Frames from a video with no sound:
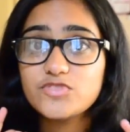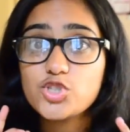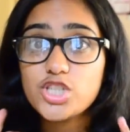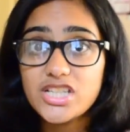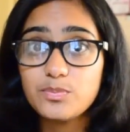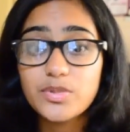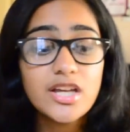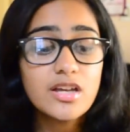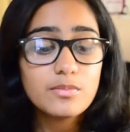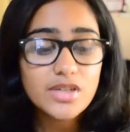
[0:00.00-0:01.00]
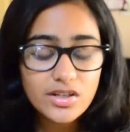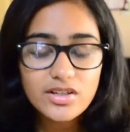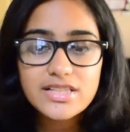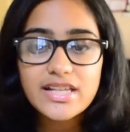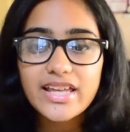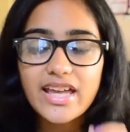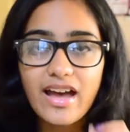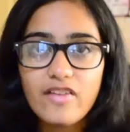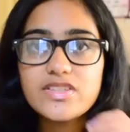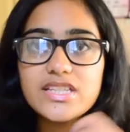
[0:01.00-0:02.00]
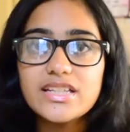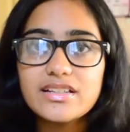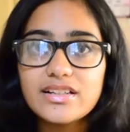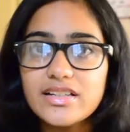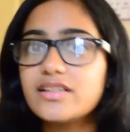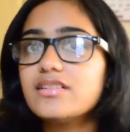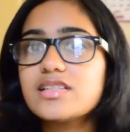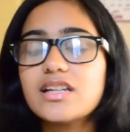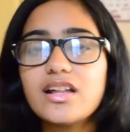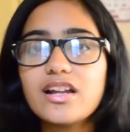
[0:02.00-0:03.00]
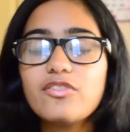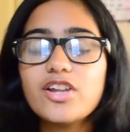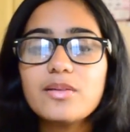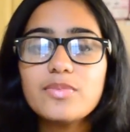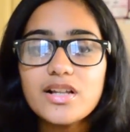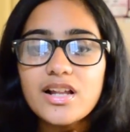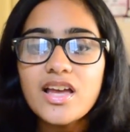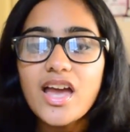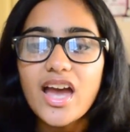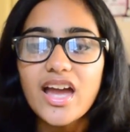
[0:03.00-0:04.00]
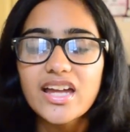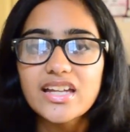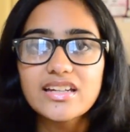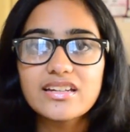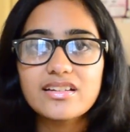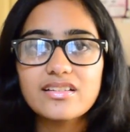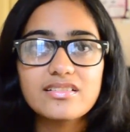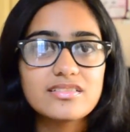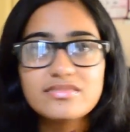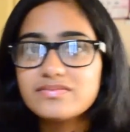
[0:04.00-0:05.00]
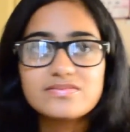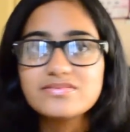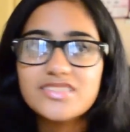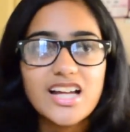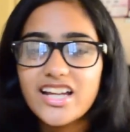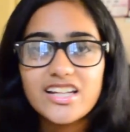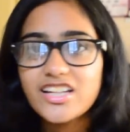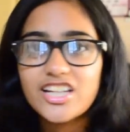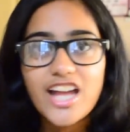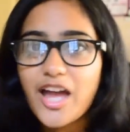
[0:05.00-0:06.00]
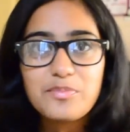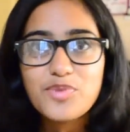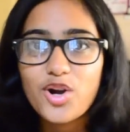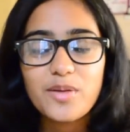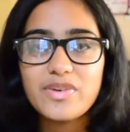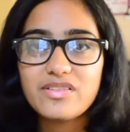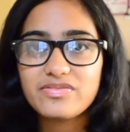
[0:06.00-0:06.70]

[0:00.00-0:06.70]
cheap, because I have seen glitters that are available, and I am not a big